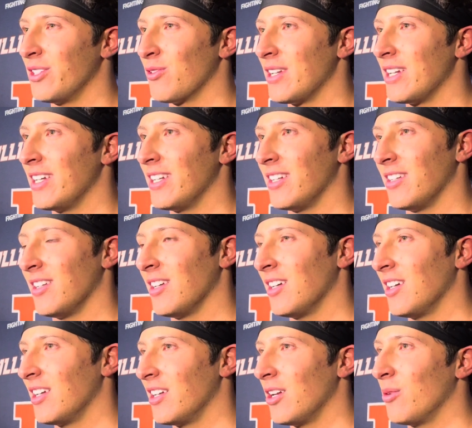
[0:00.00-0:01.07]
Reed and,
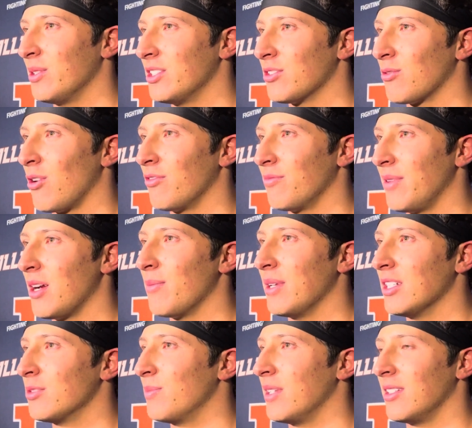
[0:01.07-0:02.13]
you know, we just roll from there. But
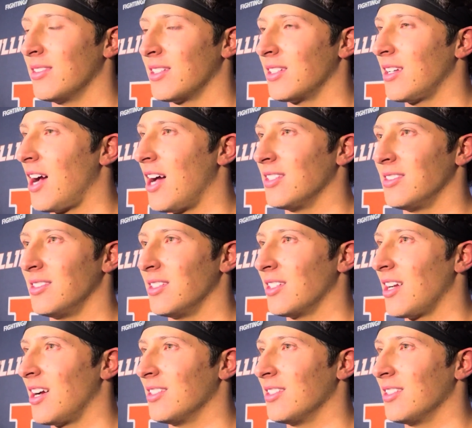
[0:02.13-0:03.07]
it's been constant